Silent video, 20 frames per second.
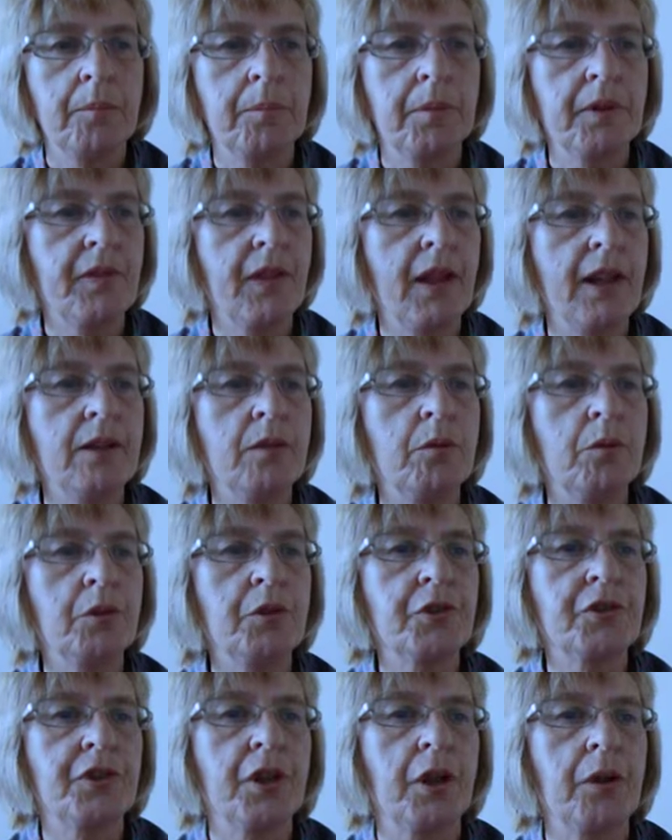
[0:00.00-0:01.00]
but then
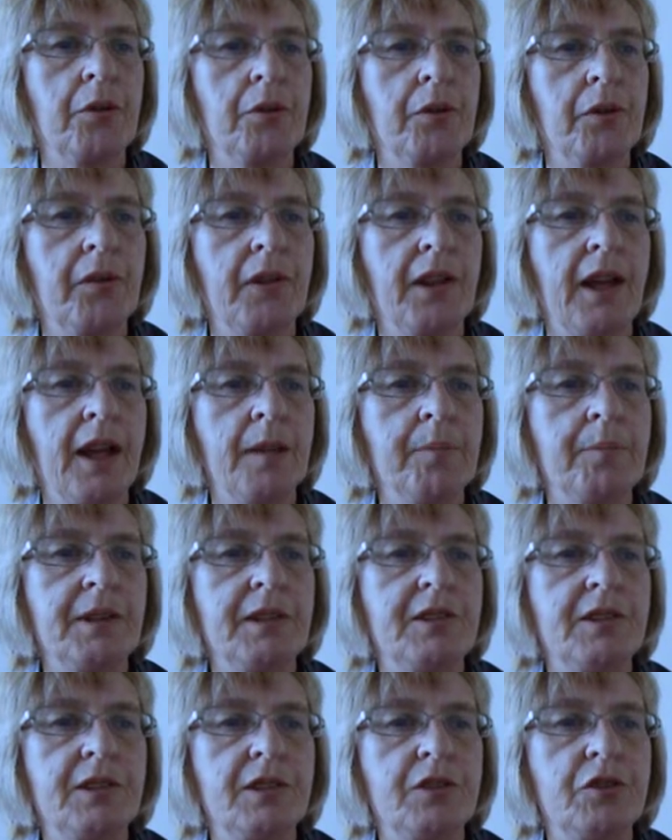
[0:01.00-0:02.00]
also the
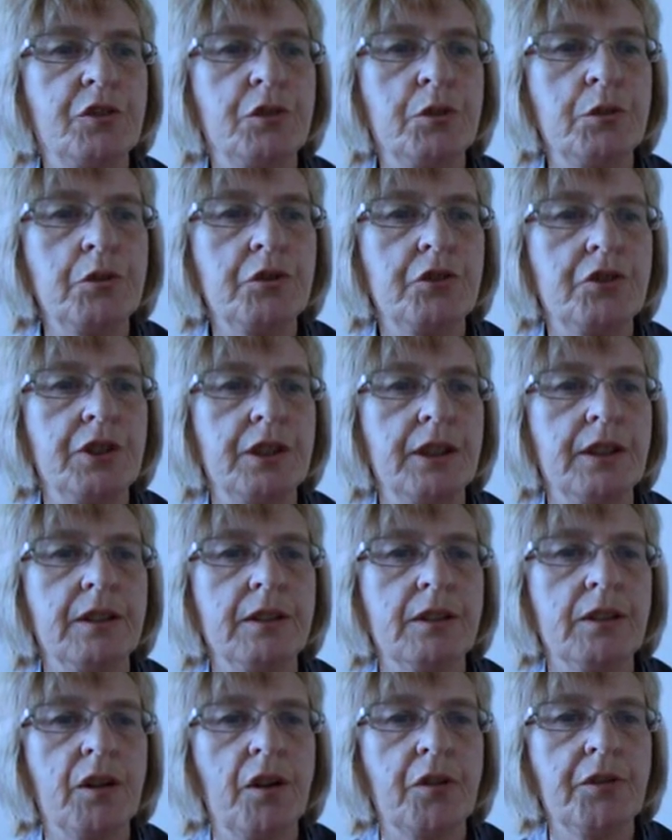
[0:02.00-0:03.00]
NPT2
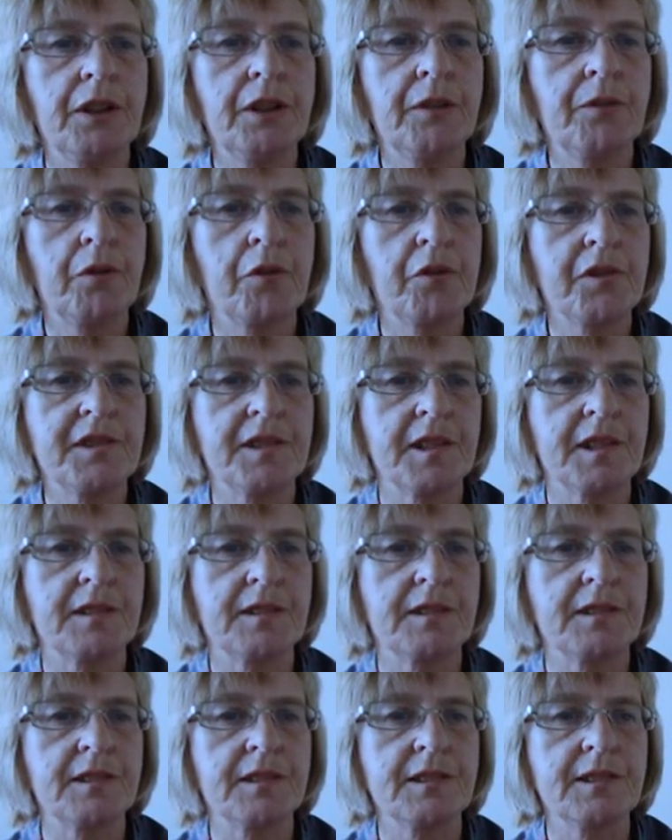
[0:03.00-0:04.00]
gene coding for
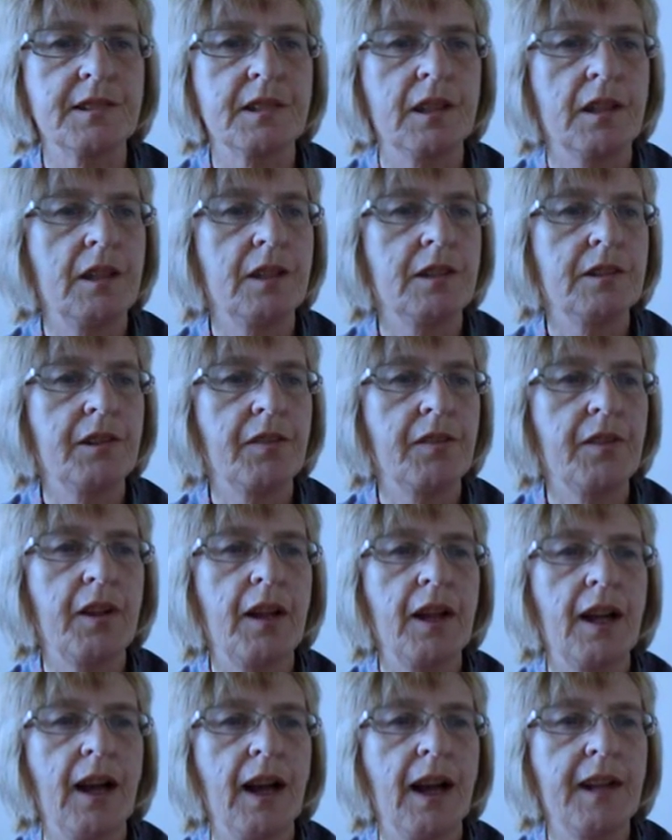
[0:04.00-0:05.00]
resistance to
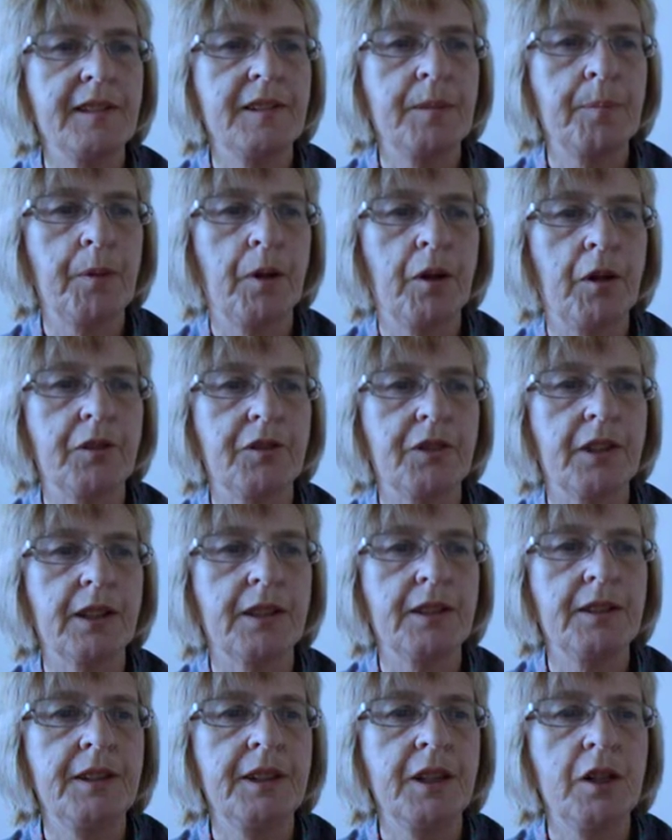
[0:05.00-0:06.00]
the
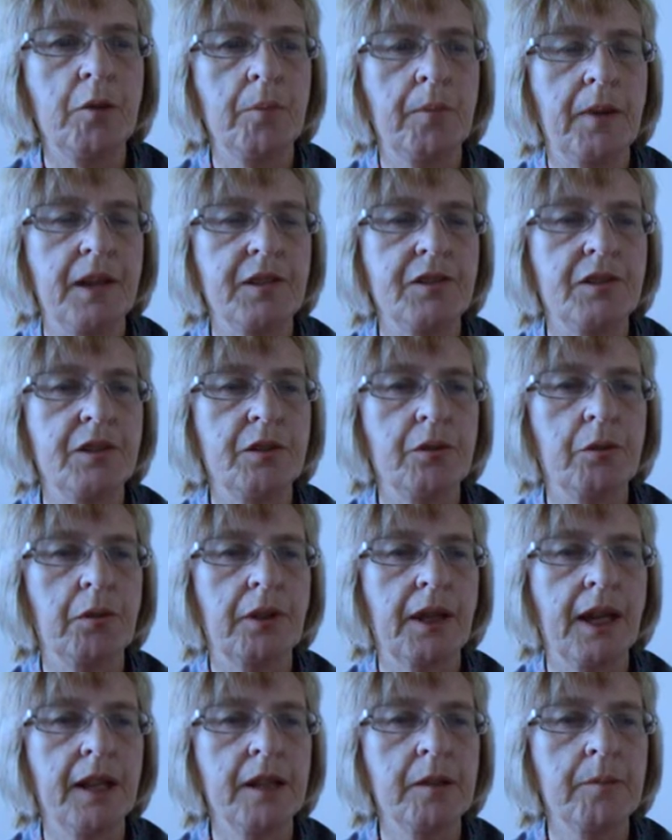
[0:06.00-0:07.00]
antibiotic neomycin or
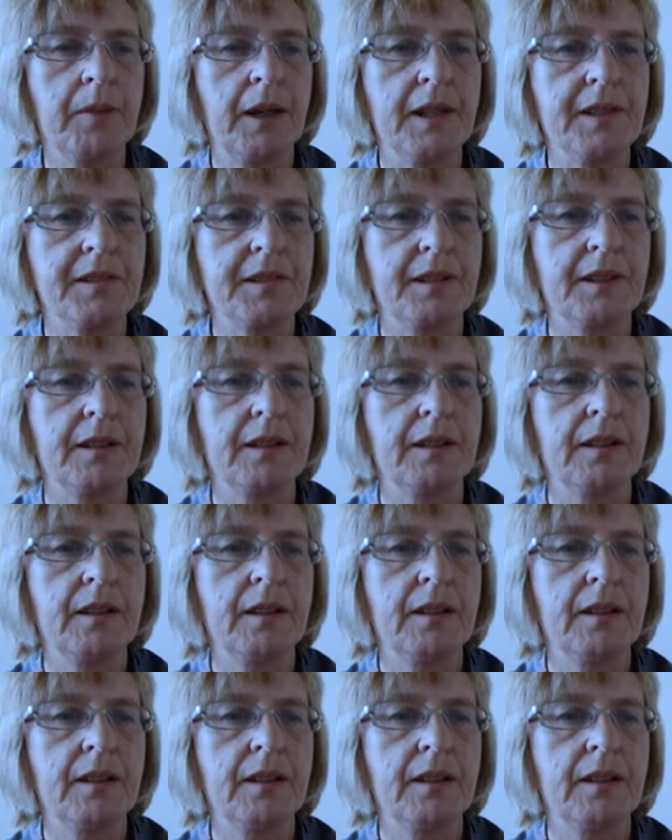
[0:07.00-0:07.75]
kanamycin,